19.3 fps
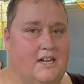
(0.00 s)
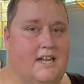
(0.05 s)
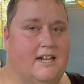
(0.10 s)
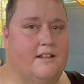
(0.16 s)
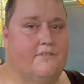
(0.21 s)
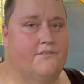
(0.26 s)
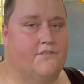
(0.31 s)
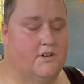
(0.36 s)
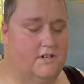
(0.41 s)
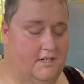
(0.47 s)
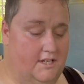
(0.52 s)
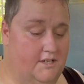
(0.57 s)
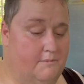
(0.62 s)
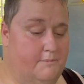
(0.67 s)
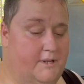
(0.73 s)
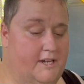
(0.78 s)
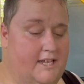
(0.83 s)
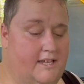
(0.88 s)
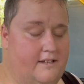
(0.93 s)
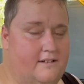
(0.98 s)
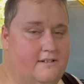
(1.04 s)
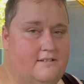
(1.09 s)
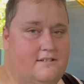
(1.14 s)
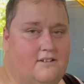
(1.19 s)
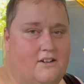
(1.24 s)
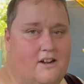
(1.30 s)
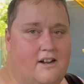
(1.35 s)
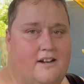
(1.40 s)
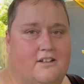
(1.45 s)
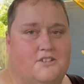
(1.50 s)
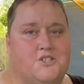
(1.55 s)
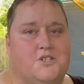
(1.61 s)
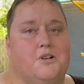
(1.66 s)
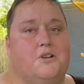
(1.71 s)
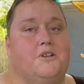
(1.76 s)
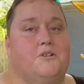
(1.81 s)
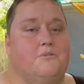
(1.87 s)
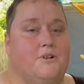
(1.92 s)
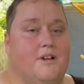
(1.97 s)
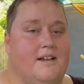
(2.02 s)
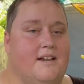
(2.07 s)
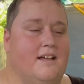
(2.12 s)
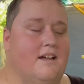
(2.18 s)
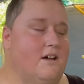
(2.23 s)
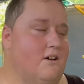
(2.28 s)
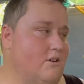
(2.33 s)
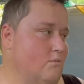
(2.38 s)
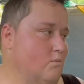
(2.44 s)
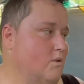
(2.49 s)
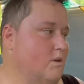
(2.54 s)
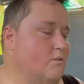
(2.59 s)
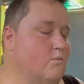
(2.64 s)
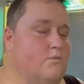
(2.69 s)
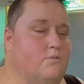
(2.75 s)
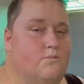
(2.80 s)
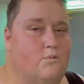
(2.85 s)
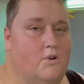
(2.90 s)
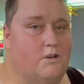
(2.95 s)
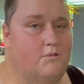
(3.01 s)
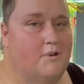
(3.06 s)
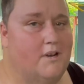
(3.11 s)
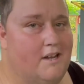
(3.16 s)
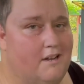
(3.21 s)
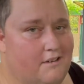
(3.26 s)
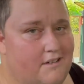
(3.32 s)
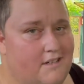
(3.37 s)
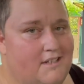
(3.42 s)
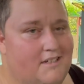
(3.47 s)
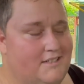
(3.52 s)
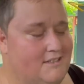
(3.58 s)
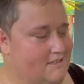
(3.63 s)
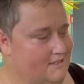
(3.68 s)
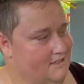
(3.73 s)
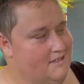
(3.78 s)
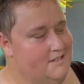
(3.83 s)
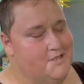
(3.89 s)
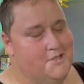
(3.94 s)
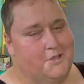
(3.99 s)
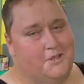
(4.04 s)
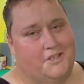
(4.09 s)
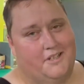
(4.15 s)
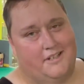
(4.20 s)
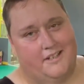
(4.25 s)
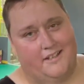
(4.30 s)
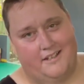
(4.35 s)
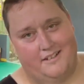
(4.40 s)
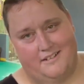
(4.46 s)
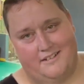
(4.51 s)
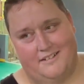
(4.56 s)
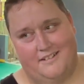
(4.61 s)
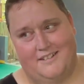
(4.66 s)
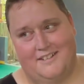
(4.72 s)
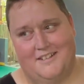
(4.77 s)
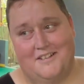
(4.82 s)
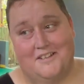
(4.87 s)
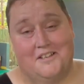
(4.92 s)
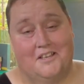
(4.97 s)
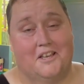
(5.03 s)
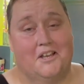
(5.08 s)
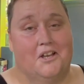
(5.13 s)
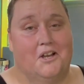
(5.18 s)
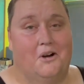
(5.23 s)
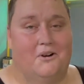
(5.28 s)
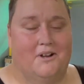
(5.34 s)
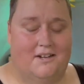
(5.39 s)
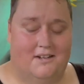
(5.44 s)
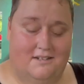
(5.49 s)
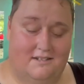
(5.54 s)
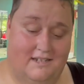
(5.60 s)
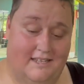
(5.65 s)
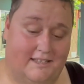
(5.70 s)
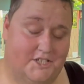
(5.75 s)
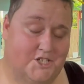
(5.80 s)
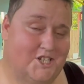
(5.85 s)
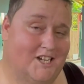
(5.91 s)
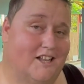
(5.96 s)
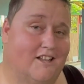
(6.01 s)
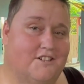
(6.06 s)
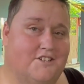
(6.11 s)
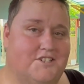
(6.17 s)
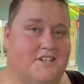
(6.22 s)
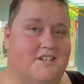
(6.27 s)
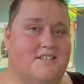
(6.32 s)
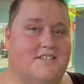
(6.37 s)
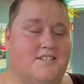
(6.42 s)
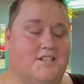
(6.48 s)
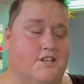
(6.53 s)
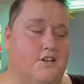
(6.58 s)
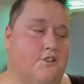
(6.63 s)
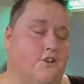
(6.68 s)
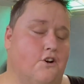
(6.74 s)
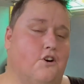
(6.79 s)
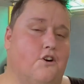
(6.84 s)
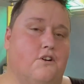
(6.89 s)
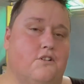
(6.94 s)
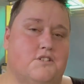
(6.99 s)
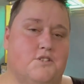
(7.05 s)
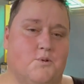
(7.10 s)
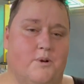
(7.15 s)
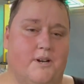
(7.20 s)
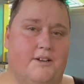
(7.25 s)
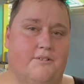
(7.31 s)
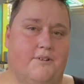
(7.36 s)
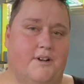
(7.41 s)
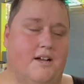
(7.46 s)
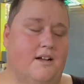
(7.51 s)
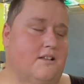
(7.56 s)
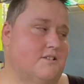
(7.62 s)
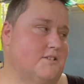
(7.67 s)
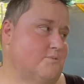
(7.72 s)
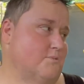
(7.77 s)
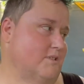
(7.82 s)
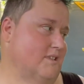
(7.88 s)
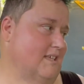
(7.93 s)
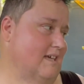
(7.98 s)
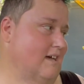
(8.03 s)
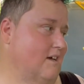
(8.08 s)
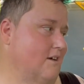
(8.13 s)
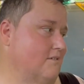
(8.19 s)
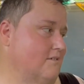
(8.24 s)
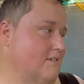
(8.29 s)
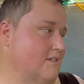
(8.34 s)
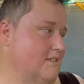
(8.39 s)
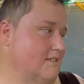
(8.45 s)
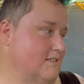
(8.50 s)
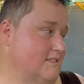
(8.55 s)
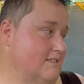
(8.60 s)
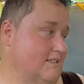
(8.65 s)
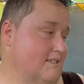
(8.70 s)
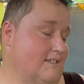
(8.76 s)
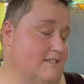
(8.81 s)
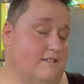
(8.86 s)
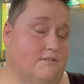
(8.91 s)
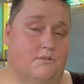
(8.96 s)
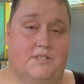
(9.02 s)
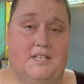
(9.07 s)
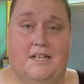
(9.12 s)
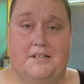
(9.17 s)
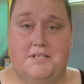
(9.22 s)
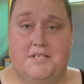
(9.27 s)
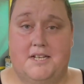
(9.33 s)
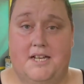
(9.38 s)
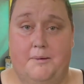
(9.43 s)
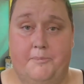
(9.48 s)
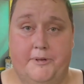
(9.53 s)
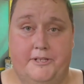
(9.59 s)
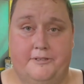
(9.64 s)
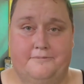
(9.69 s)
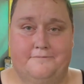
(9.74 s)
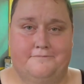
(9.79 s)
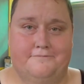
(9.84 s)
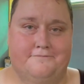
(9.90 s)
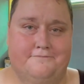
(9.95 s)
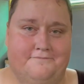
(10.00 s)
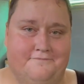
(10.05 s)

you're at it for another minute. All right, I'll show you right now on one round so you can get going. And the challenge is to go the whole 20 rounds without stopping.